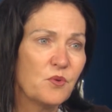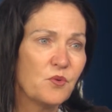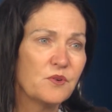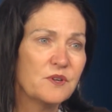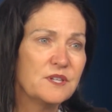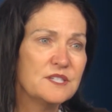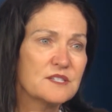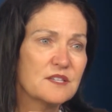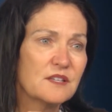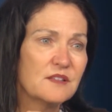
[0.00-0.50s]

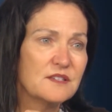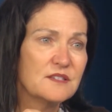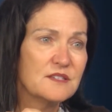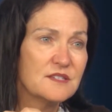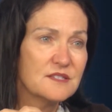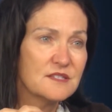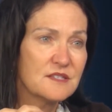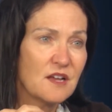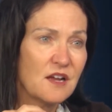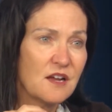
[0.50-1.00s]
points of the
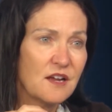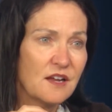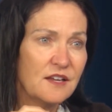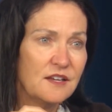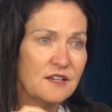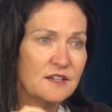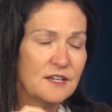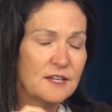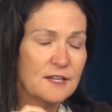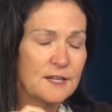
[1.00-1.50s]

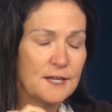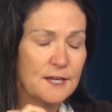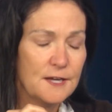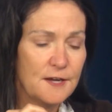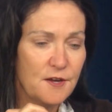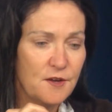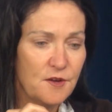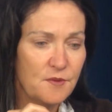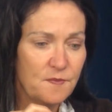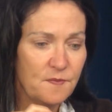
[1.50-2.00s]
design
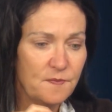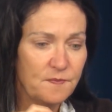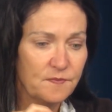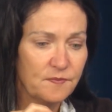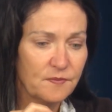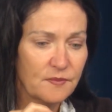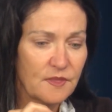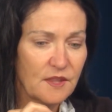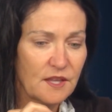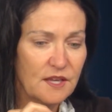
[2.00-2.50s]

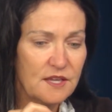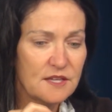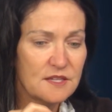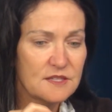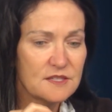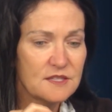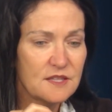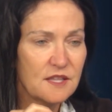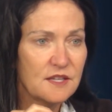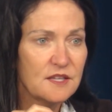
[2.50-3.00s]

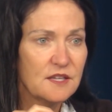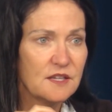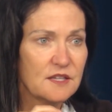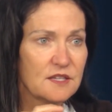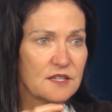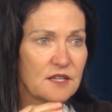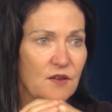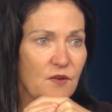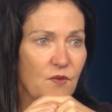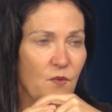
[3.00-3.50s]
is that
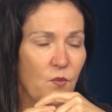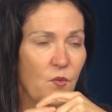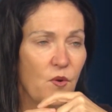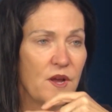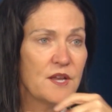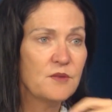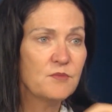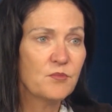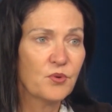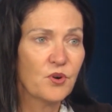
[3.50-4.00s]

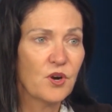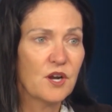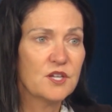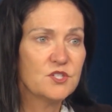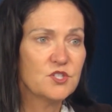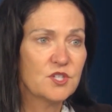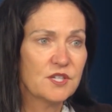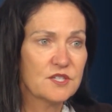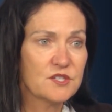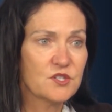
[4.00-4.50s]
when
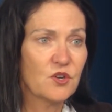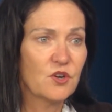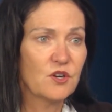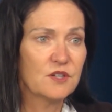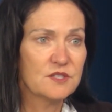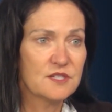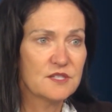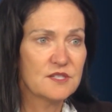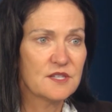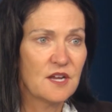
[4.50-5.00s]
projects are
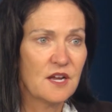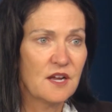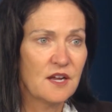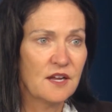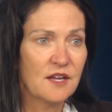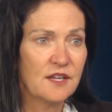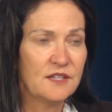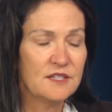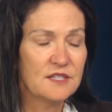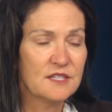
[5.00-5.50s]

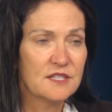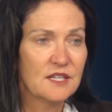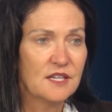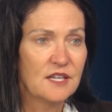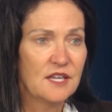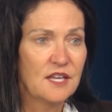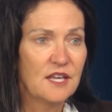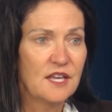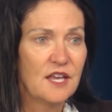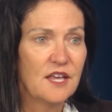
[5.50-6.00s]
designed,
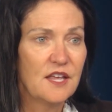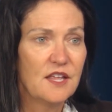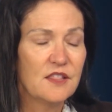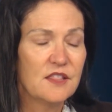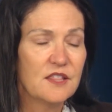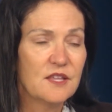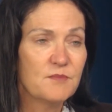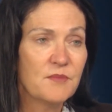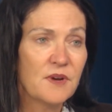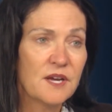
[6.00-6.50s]

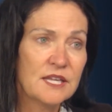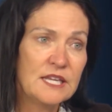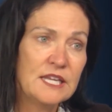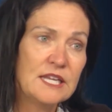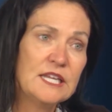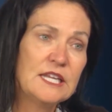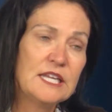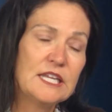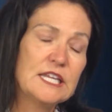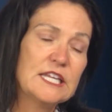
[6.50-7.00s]
the
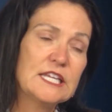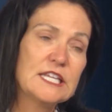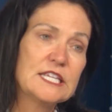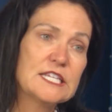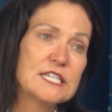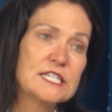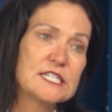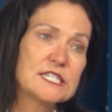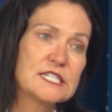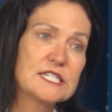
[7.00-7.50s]
money
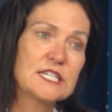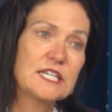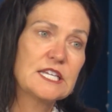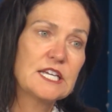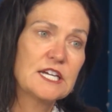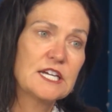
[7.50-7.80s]
is